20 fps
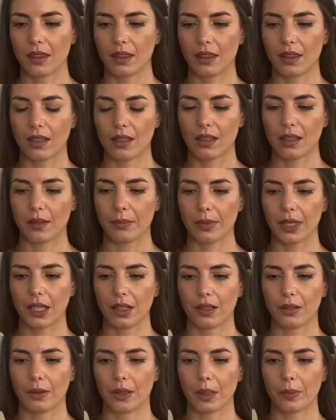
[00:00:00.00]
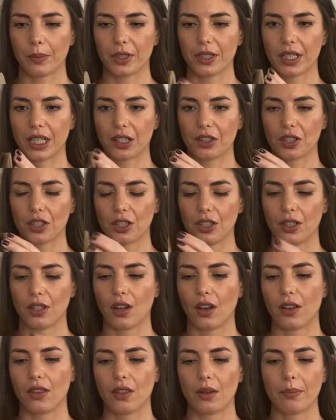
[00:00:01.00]
the peel away protection
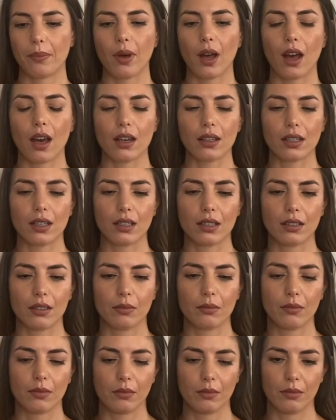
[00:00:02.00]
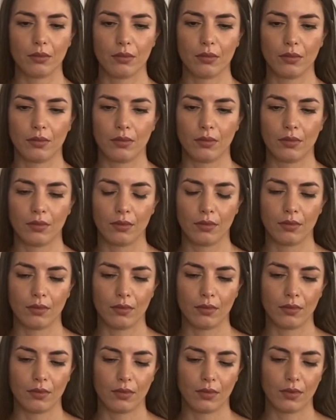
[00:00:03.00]
on the bottom.
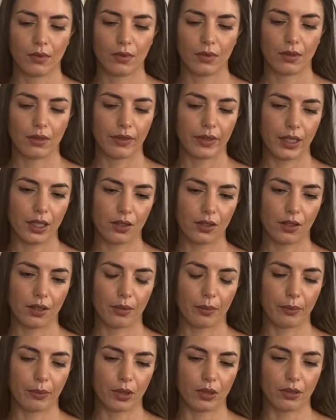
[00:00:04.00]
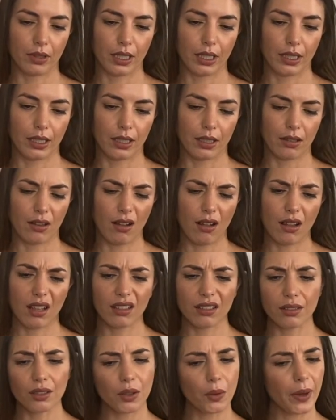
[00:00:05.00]
These aren't bulky at all. I
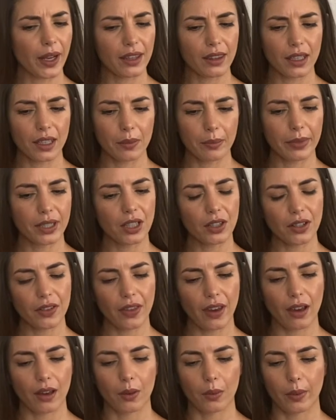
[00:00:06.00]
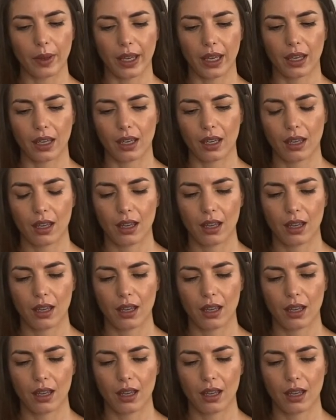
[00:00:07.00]
don't know why they appear that way.